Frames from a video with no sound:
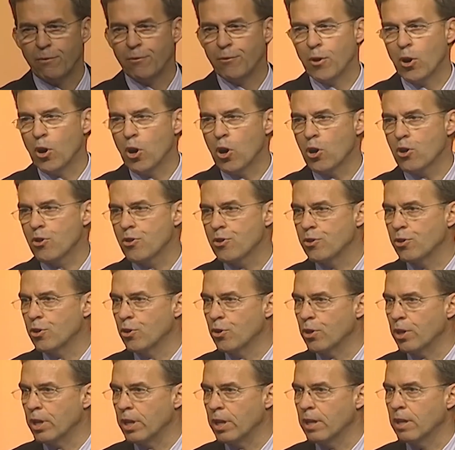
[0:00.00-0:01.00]
first
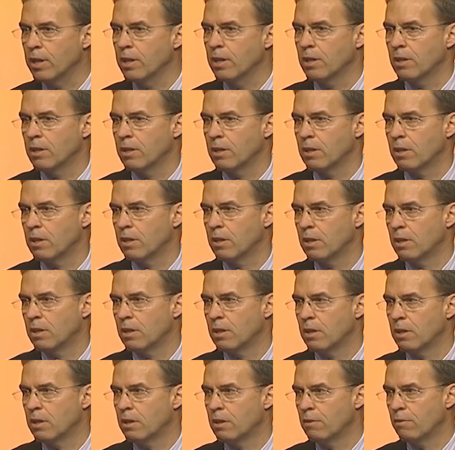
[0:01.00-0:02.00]
duty
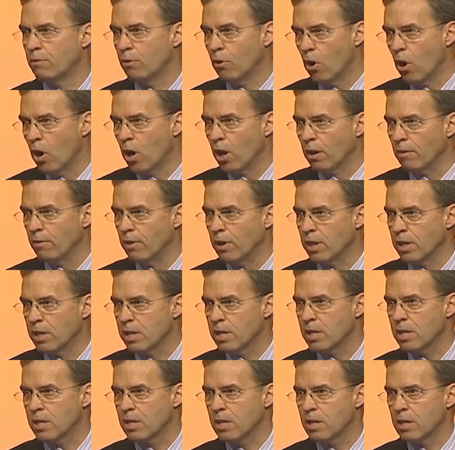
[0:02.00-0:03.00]
for all of
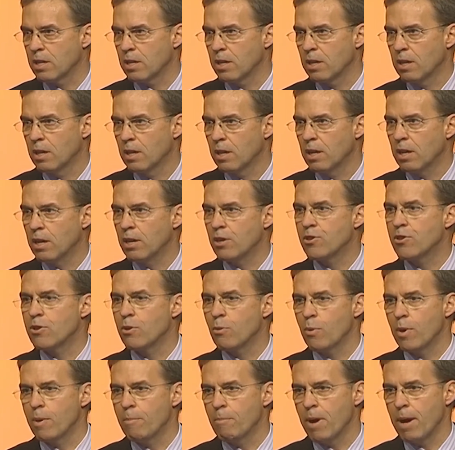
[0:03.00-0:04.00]
us is to
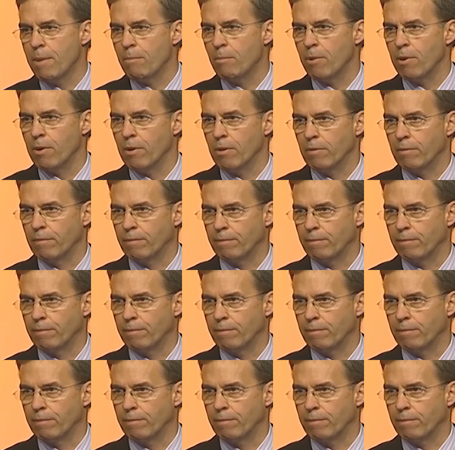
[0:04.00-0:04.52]
remember.